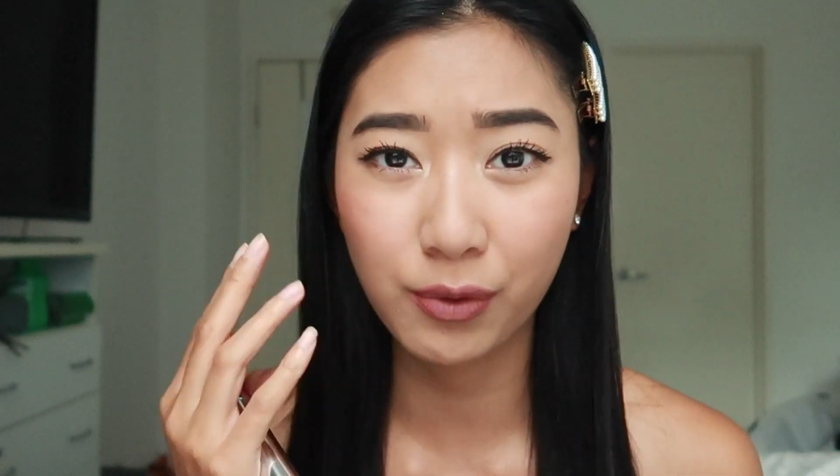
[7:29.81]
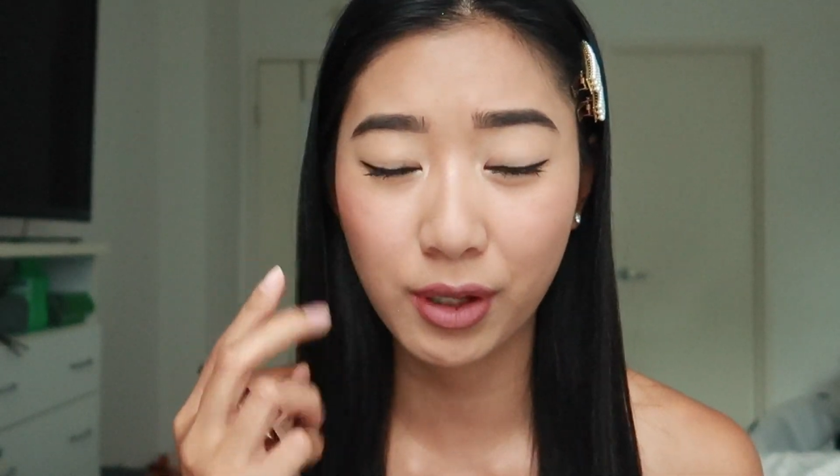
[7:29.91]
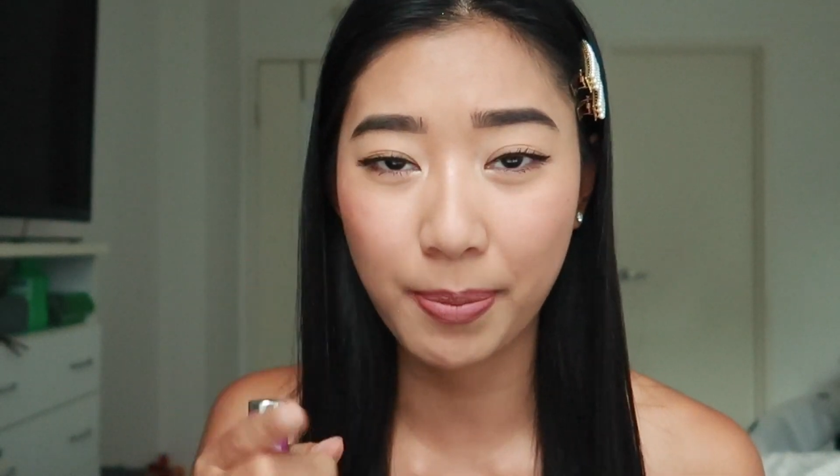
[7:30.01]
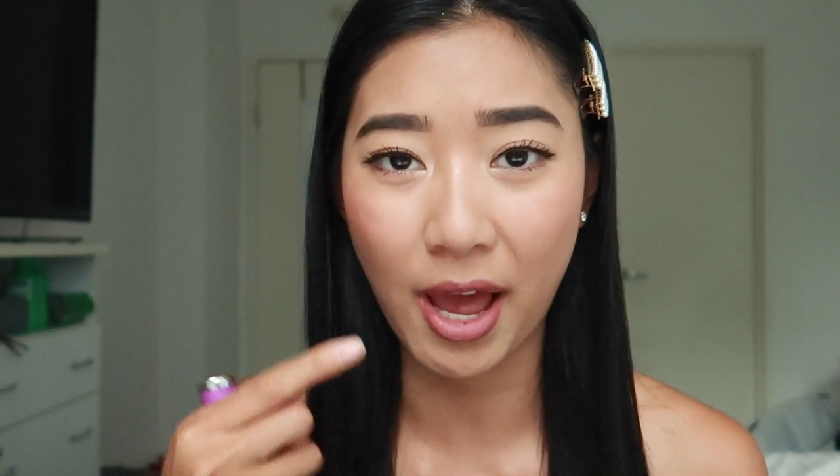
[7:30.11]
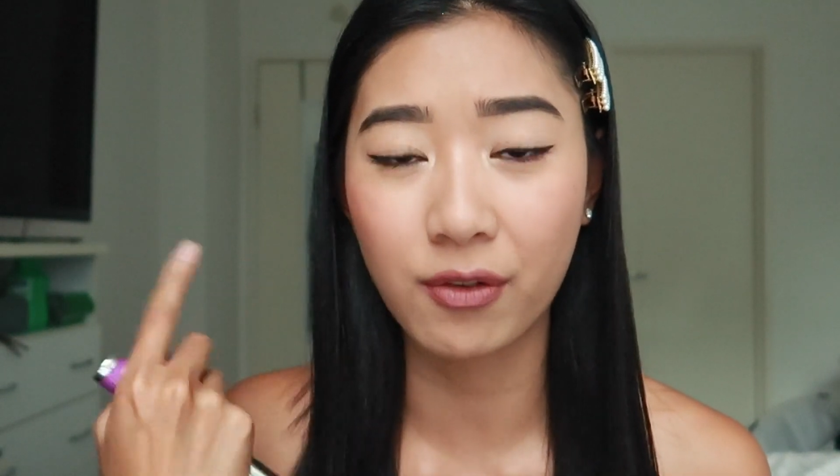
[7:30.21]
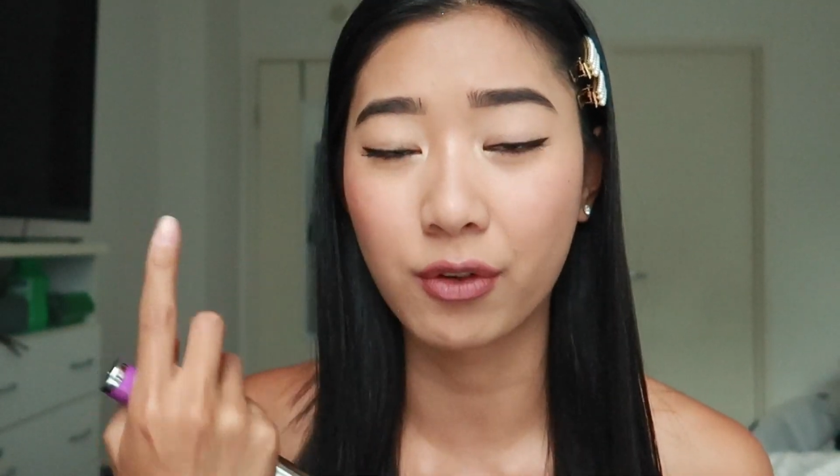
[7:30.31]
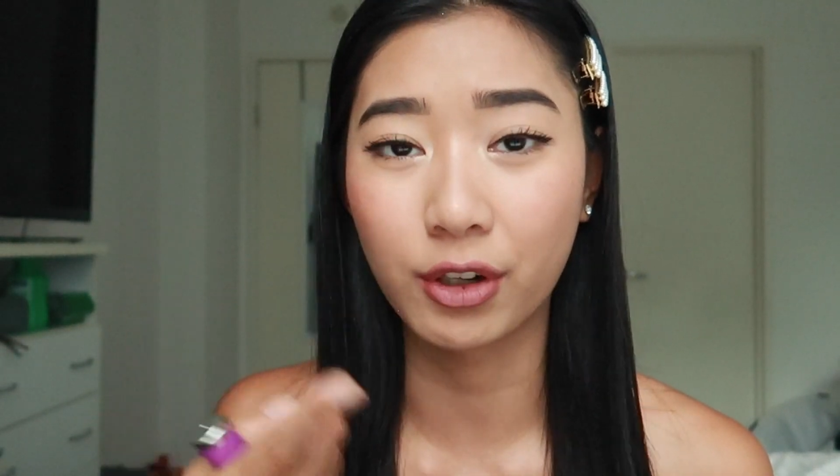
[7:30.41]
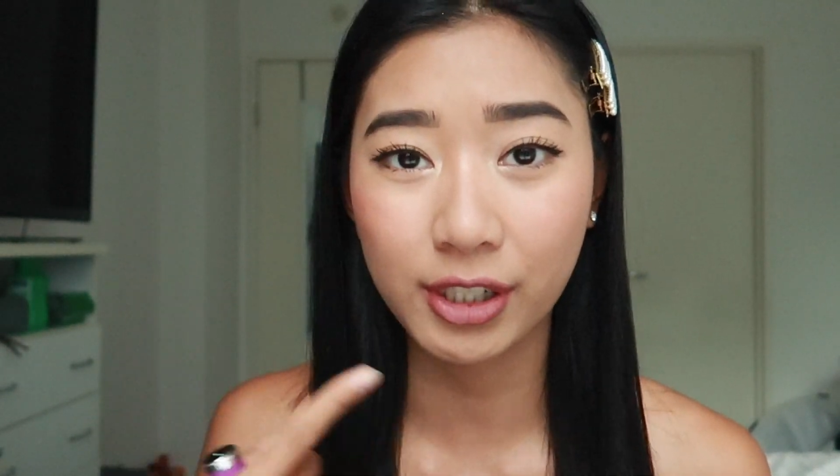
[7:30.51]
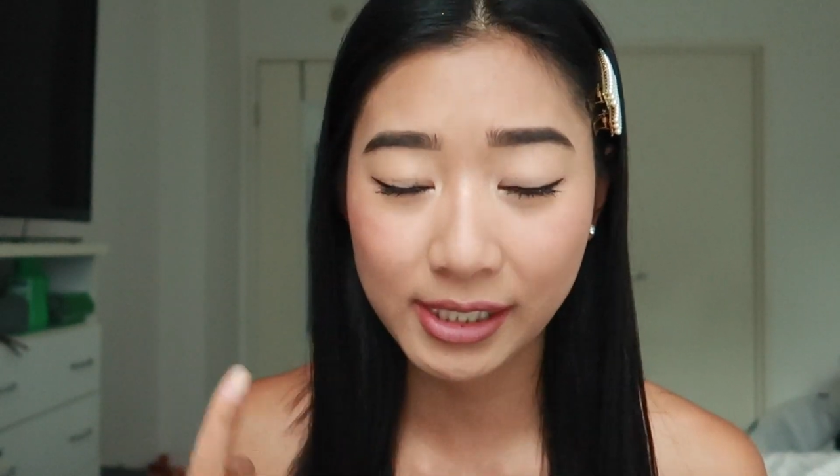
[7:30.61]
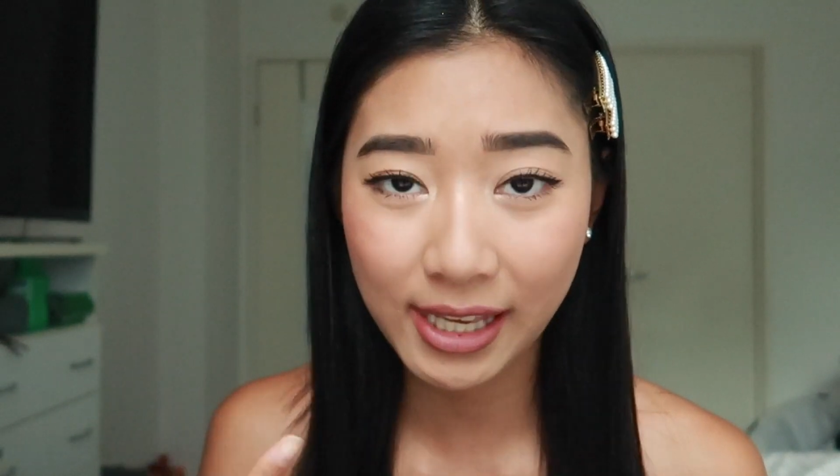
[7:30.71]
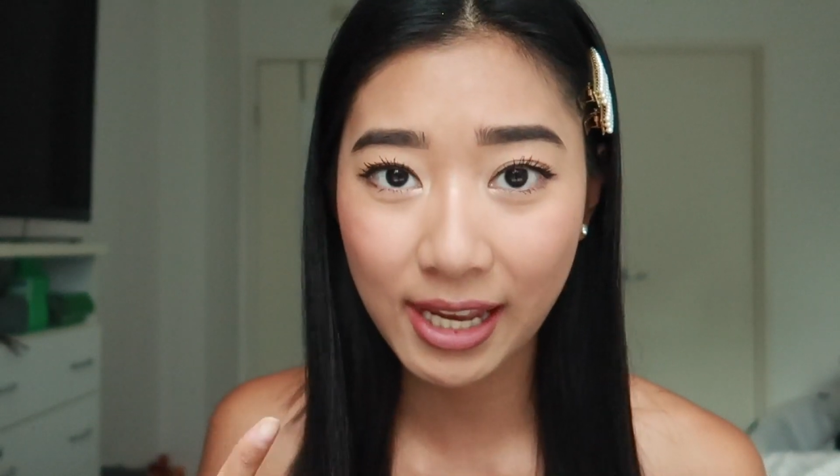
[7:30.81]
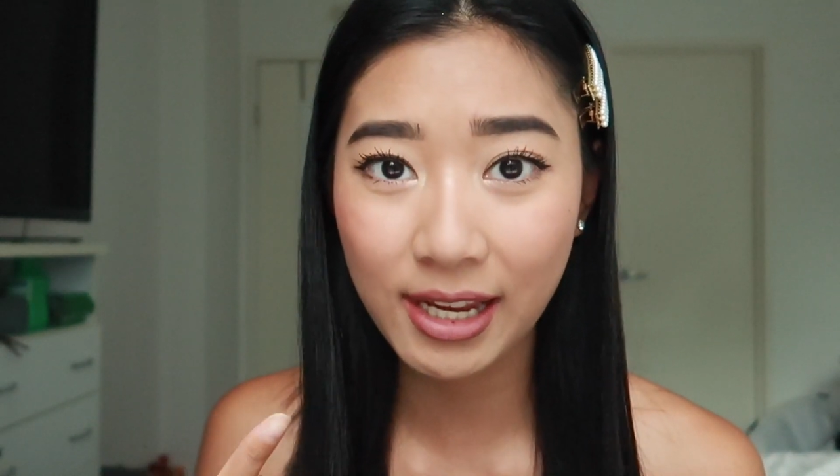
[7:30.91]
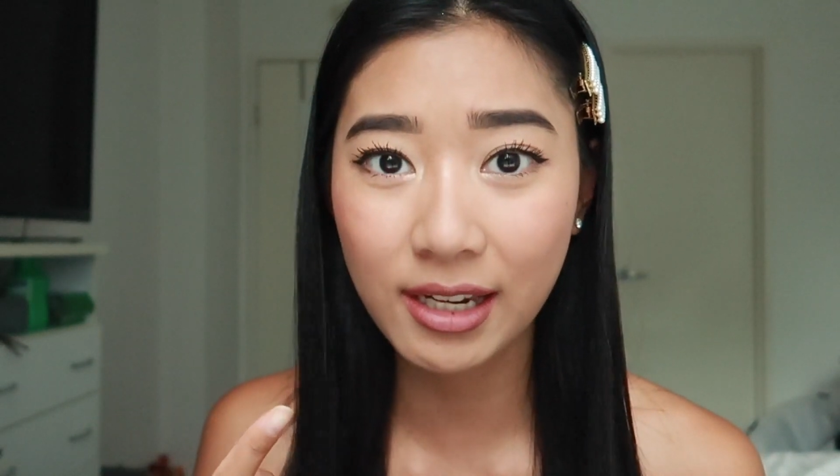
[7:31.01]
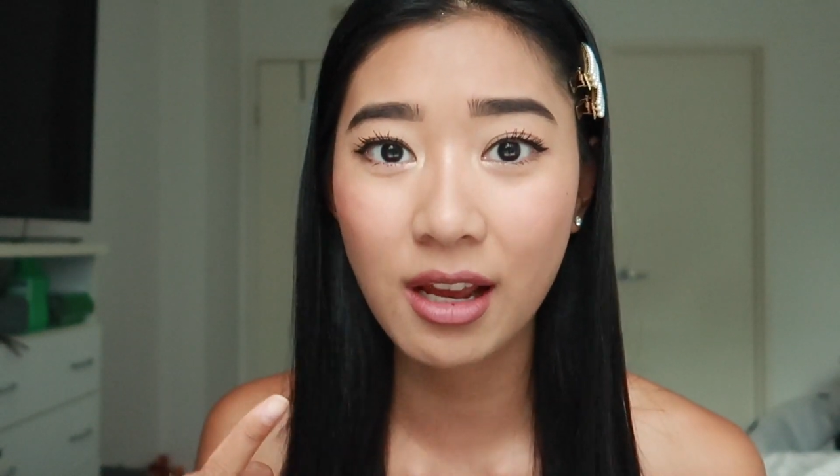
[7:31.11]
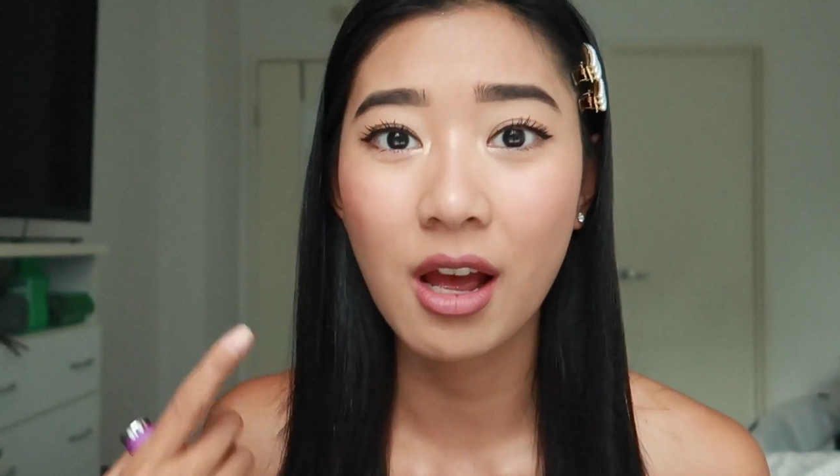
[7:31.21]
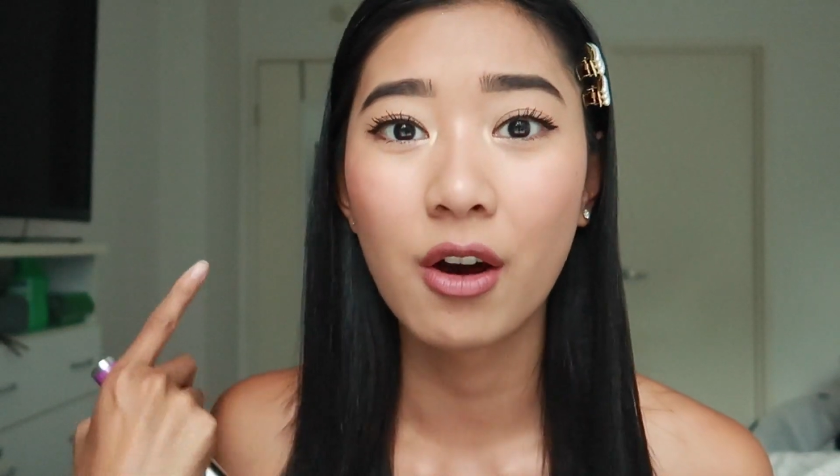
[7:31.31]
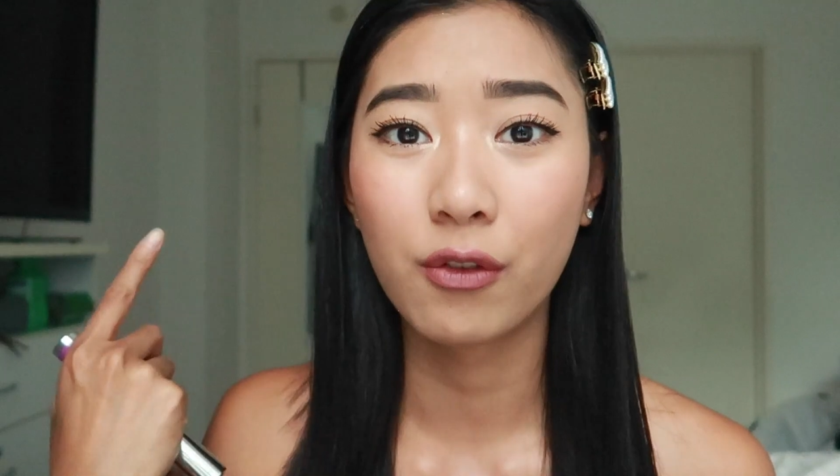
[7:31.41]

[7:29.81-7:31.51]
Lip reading: really bad for your skin,